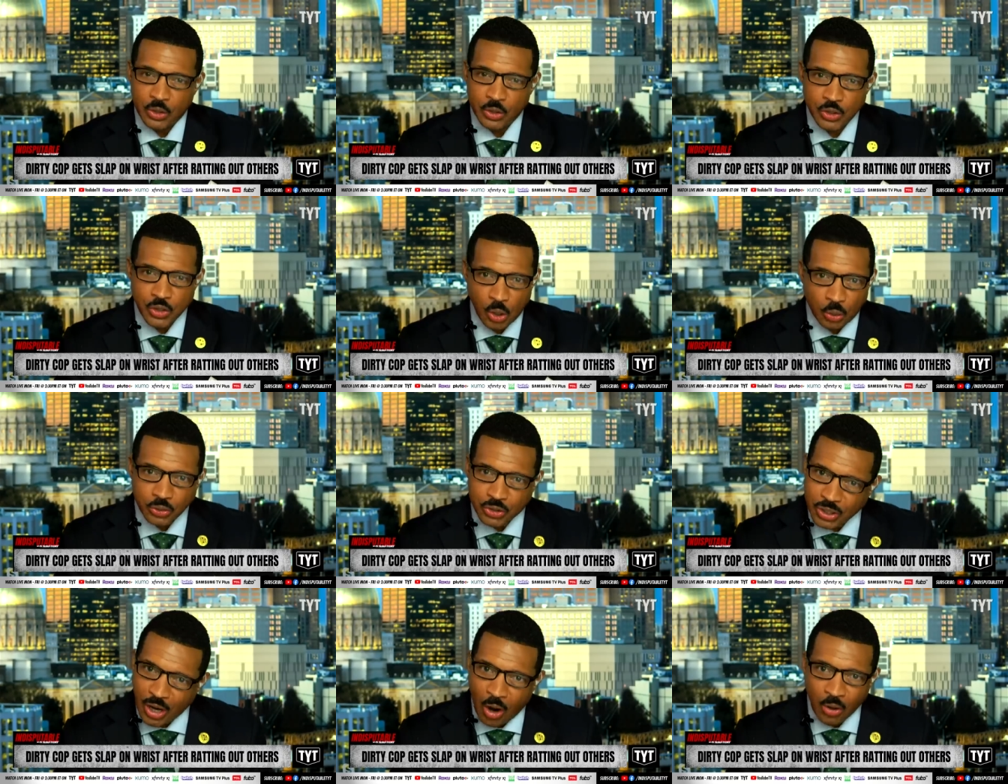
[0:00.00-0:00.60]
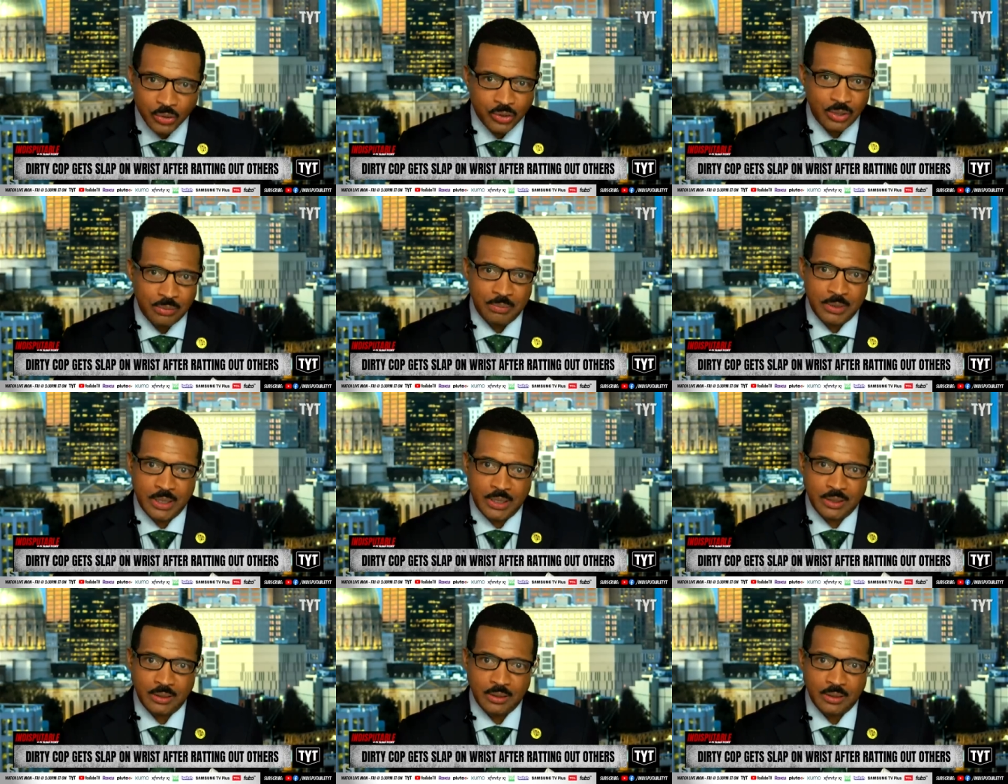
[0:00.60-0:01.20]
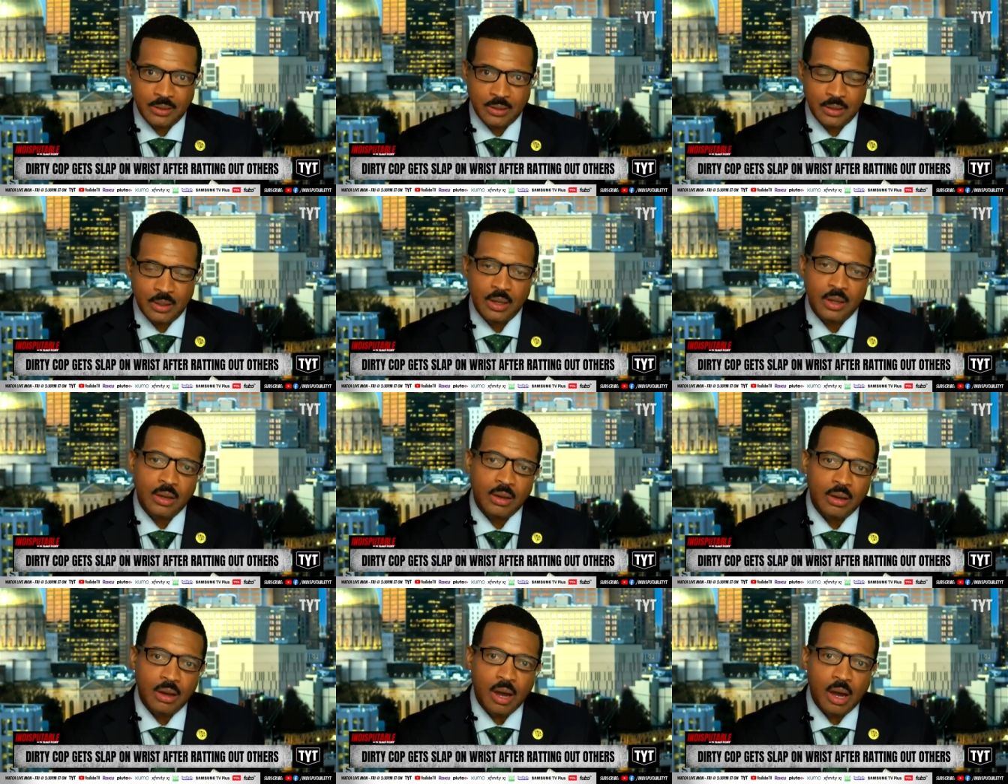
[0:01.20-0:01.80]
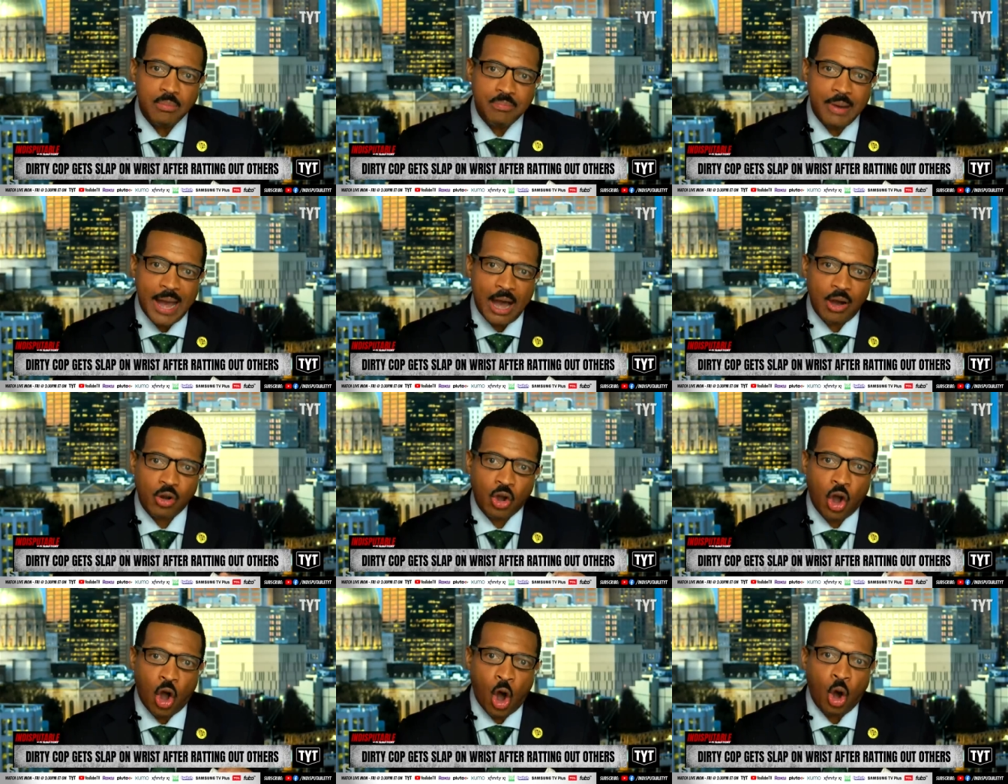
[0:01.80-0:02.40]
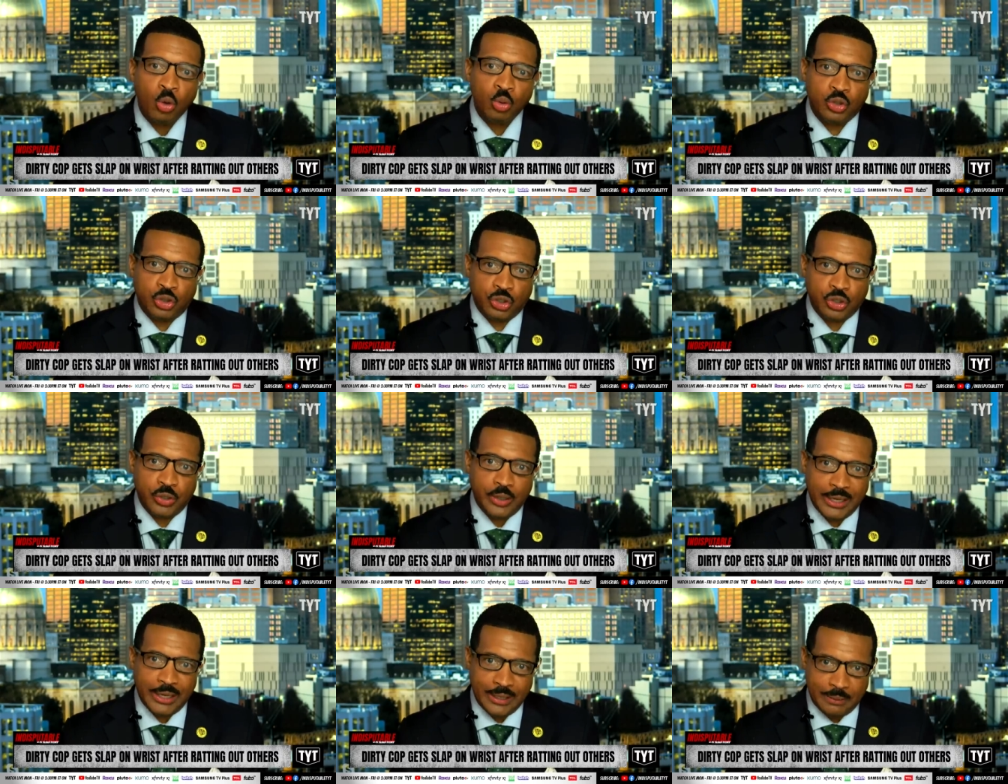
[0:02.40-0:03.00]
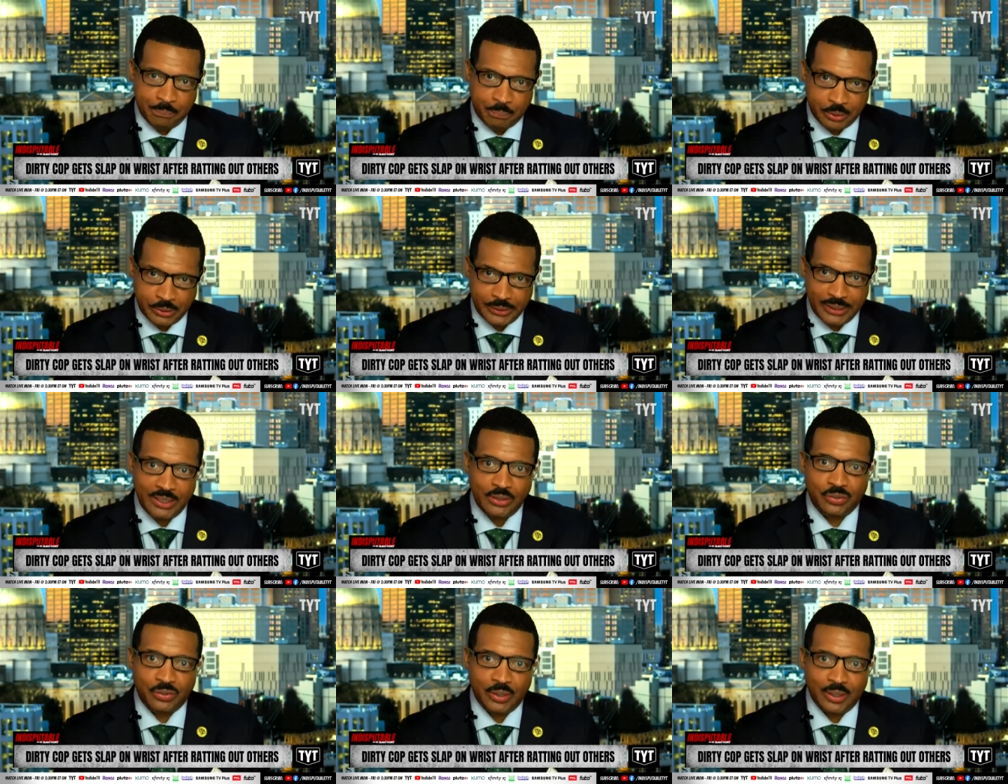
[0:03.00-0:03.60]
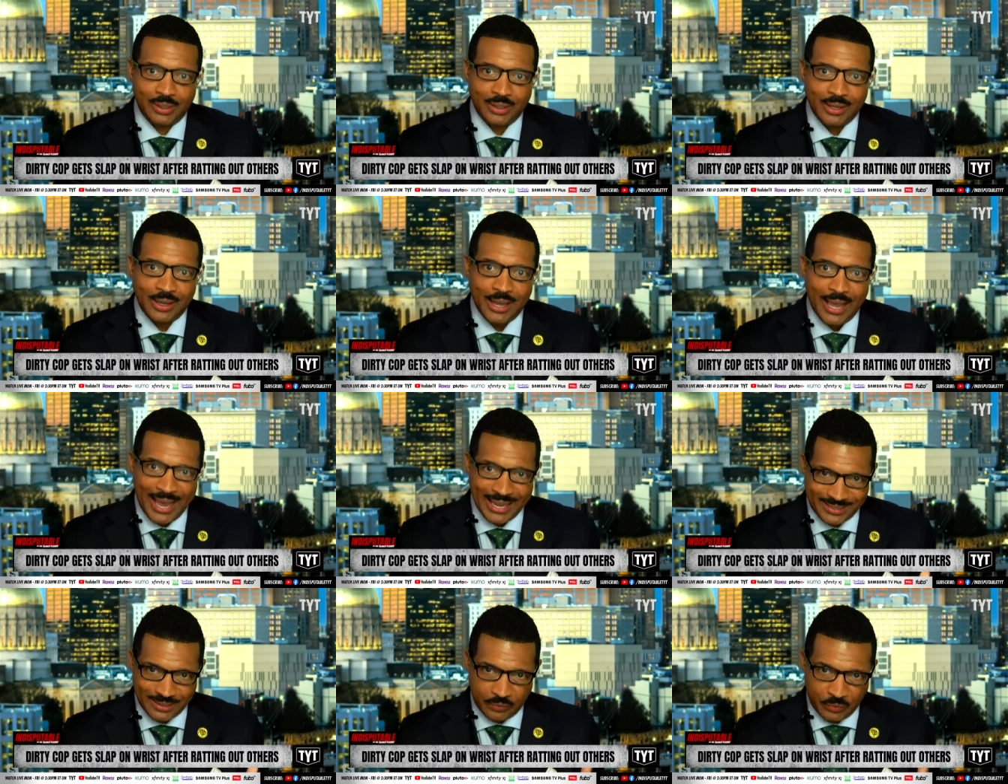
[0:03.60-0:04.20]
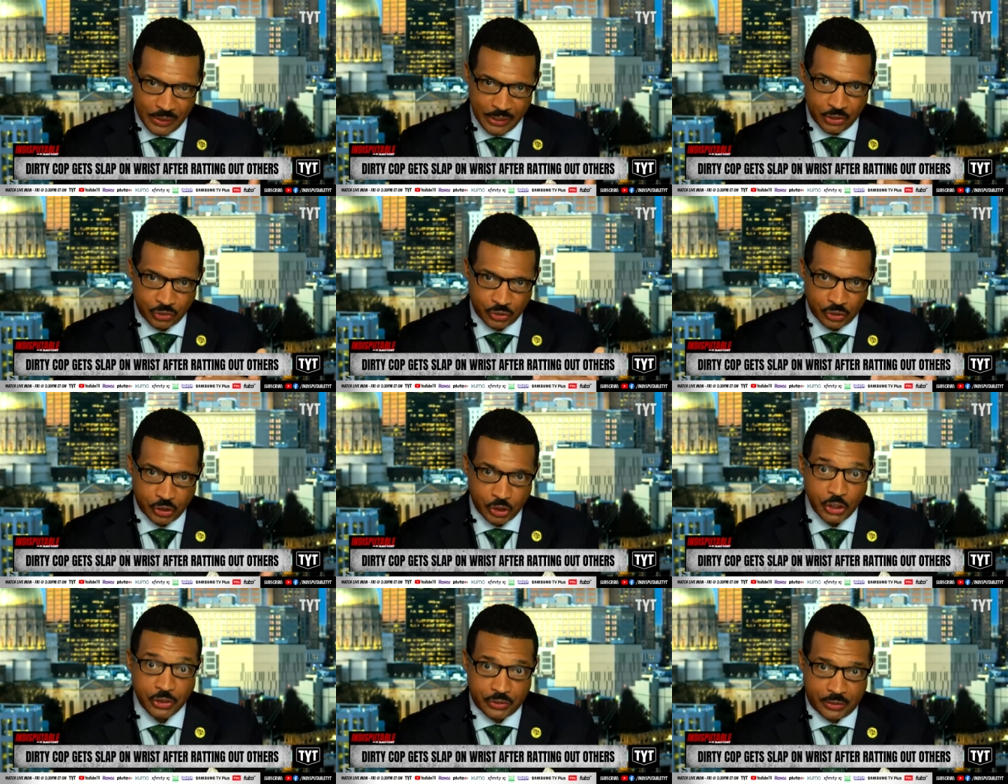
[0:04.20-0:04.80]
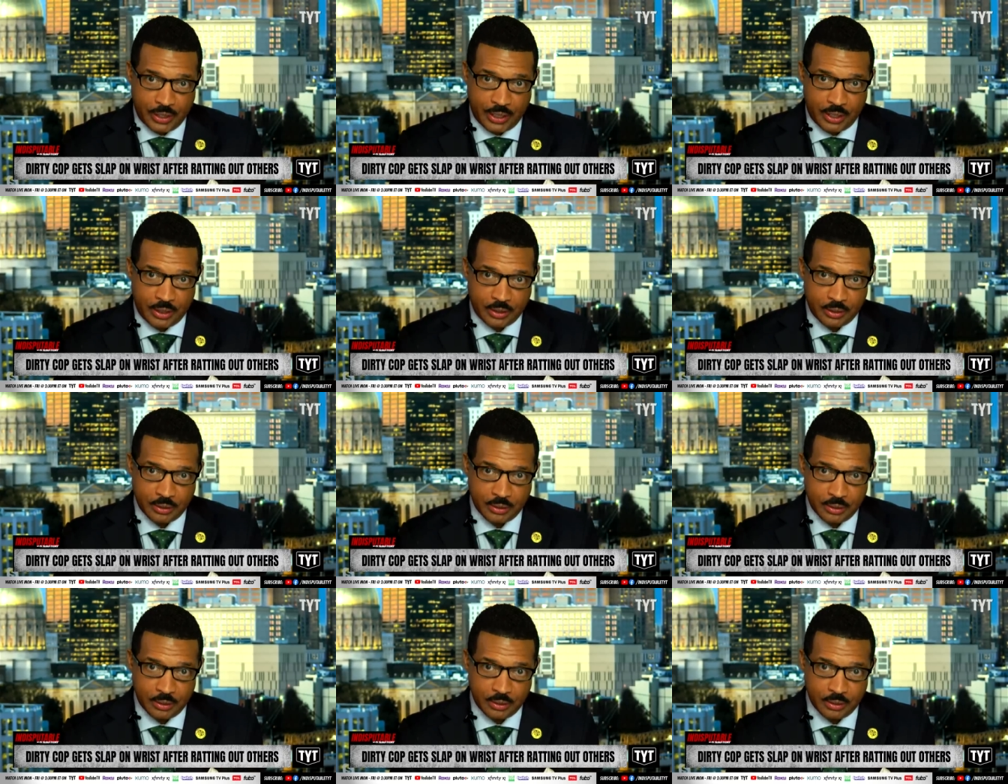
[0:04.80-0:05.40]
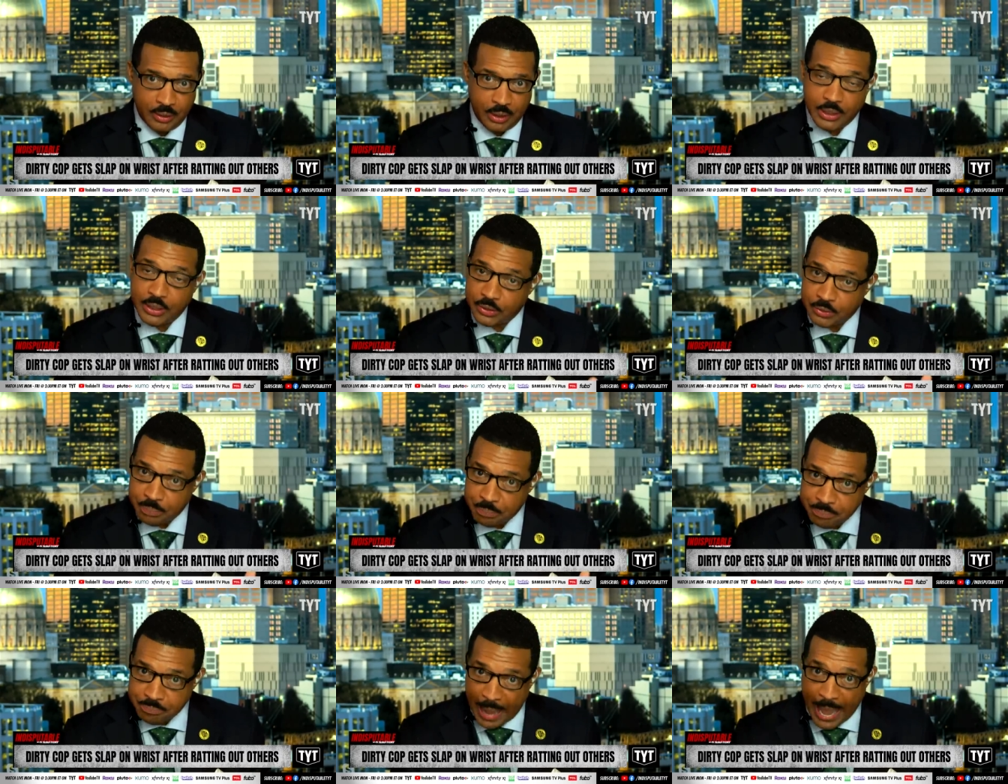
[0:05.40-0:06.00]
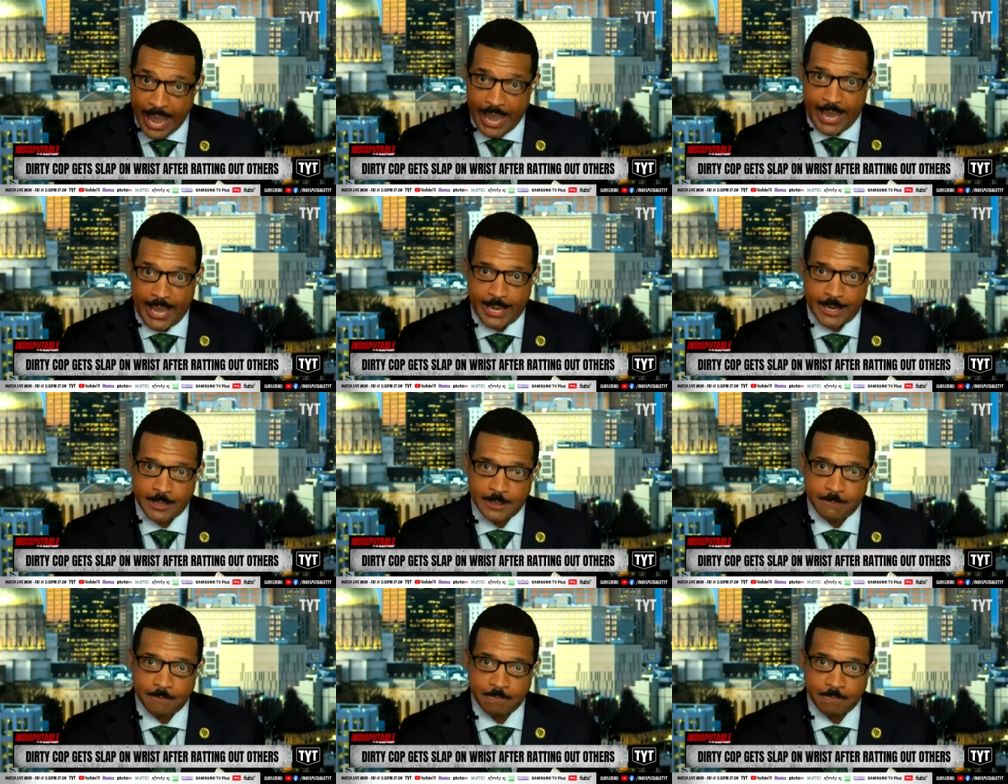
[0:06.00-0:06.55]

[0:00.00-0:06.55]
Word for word: Don't talk to me about culture in policing as if it is a good thing. It is bad.